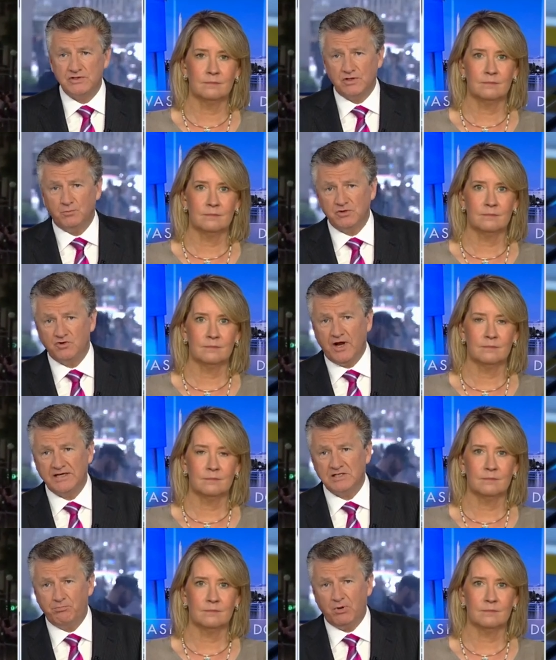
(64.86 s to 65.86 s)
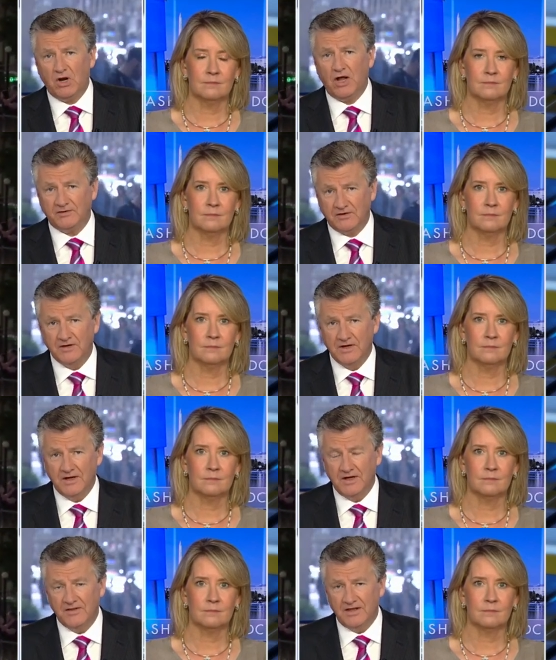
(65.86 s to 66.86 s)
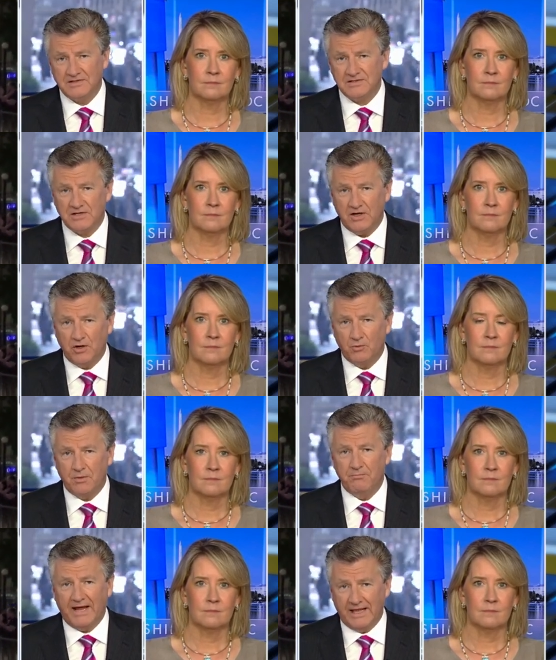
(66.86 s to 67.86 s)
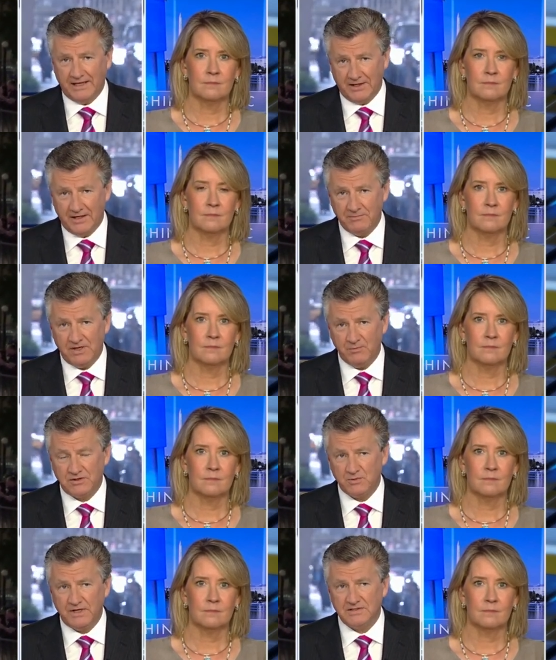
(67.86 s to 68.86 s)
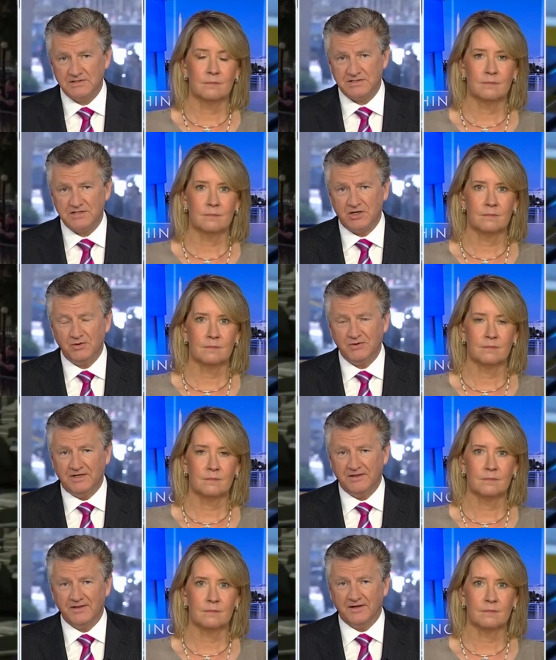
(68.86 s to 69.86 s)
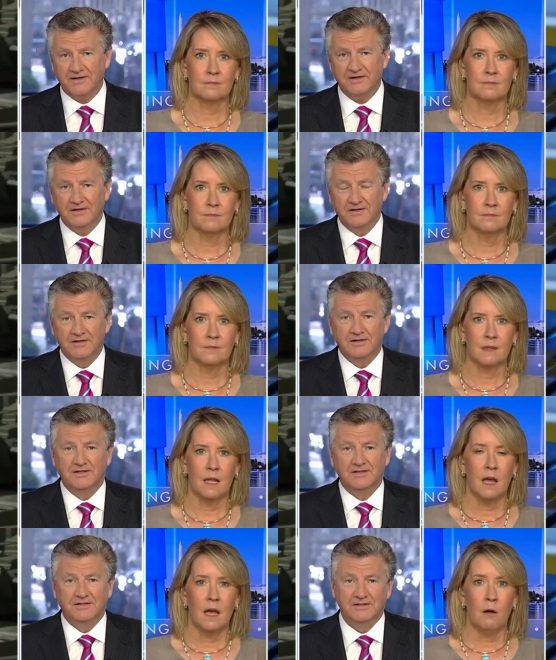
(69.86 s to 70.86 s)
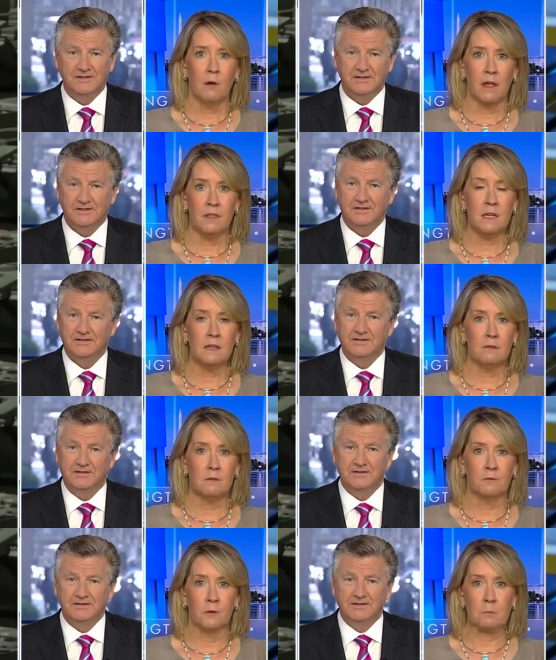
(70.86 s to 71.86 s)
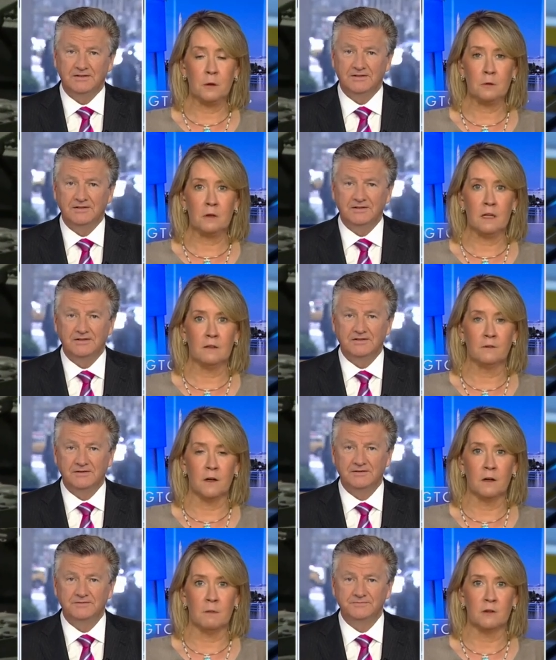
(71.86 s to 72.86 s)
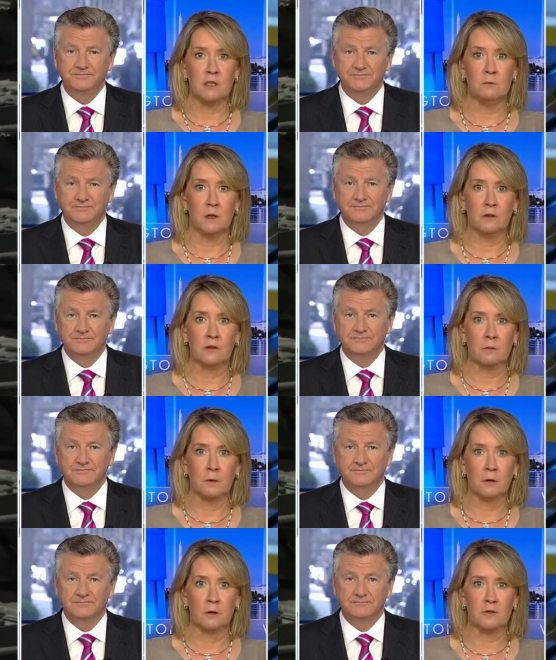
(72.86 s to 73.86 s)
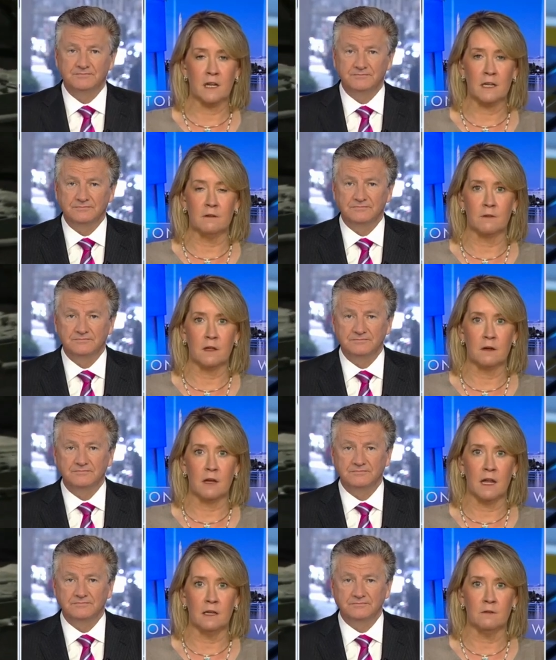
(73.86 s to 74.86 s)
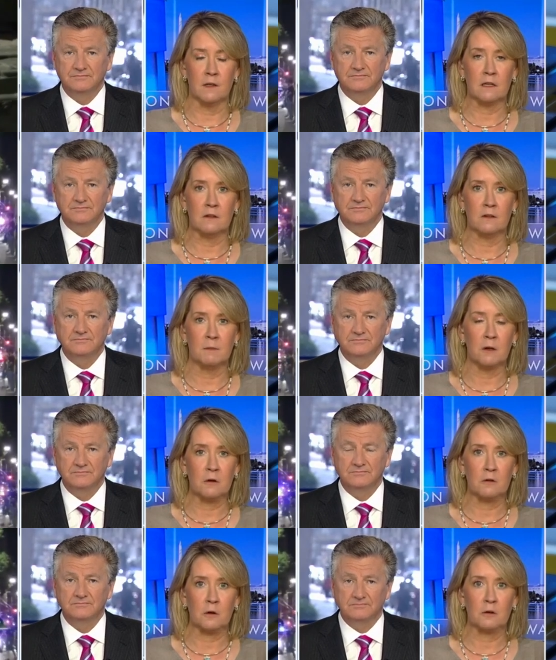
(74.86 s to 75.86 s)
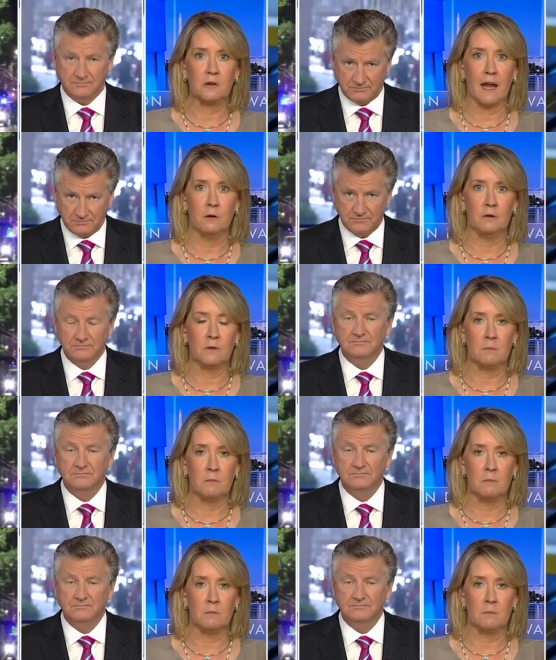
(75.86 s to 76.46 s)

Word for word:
Speaker 1: that were trying to plot this rebellion? I mean, which way does this go, do you think?
Speaker 2: Well, I think for Putin, it's very much he wants to purge any of the conspirators out of the